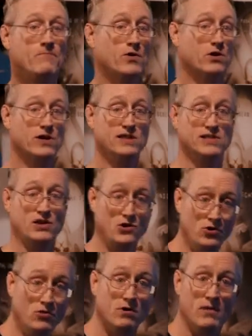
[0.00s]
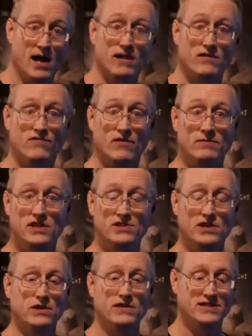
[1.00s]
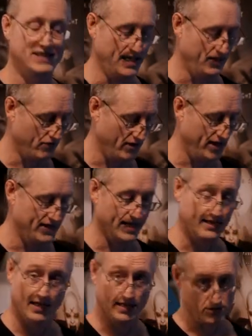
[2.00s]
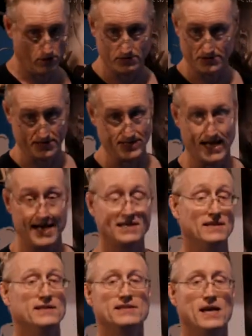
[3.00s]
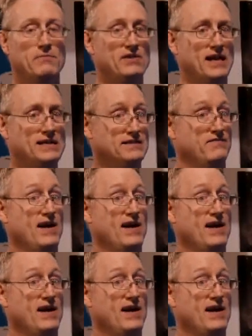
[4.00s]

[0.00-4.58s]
There is a newer model from this year, the C3, that does almost exactly the same things.